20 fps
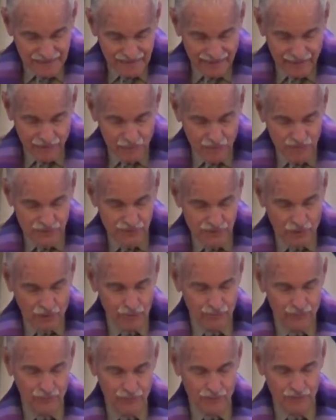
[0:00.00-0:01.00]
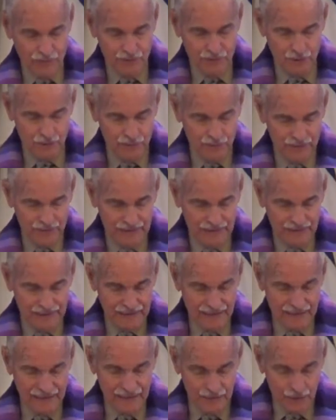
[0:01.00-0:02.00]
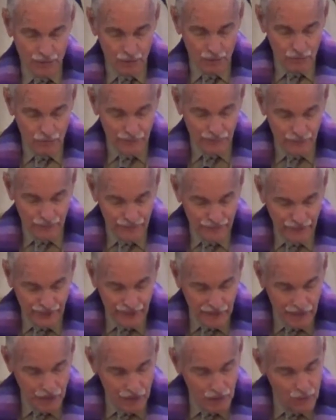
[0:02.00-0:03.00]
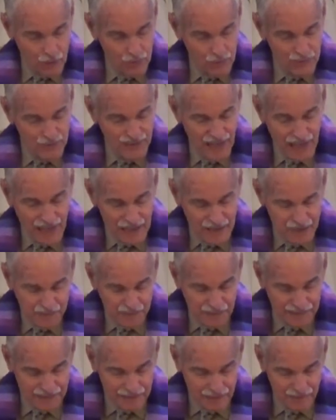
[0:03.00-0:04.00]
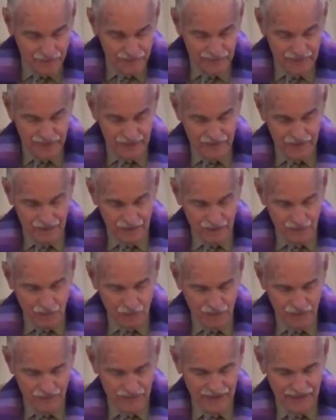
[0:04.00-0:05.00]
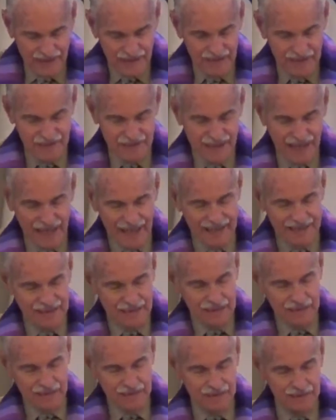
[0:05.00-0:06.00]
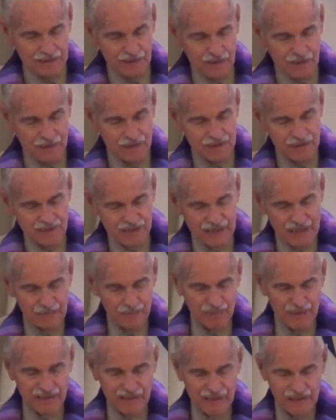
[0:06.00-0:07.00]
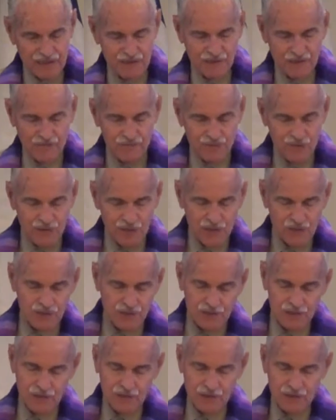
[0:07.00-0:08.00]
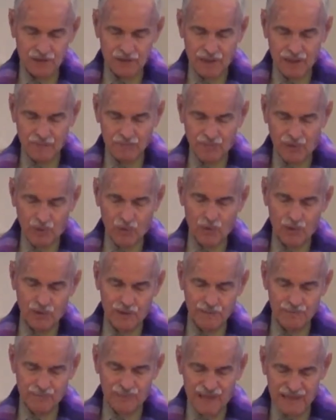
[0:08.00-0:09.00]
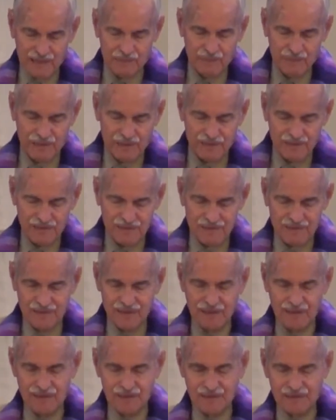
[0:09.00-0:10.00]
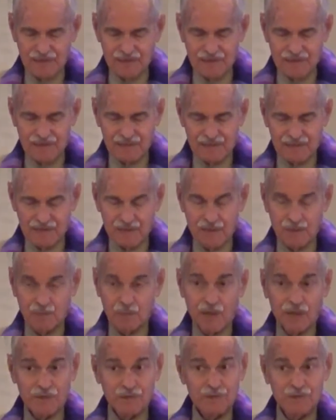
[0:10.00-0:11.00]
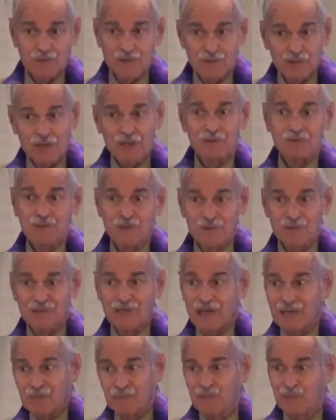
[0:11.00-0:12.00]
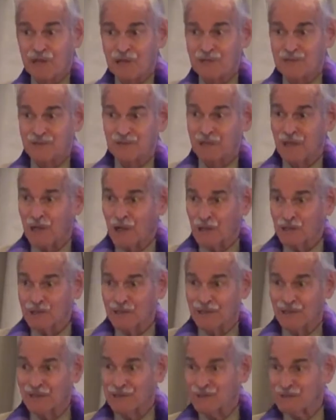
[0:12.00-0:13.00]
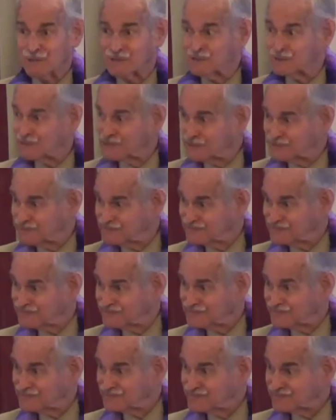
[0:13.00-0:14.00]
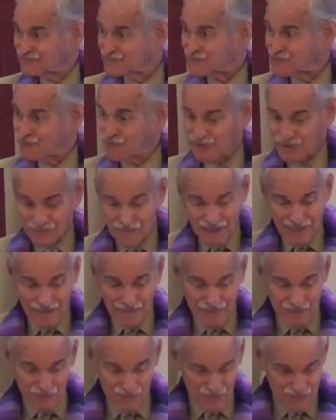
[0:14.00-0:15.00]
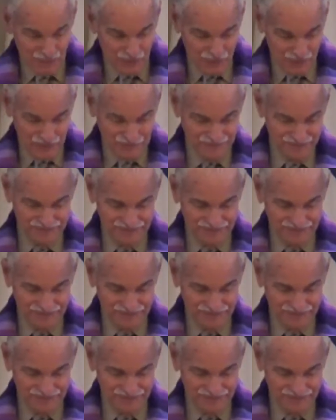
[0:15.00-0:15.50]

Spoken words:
They were chauffeured to the Inova Fair Oaks Hospital, where the excited young siblings of just born babies, the brothers and sisters, got a present all their own when the baby was born.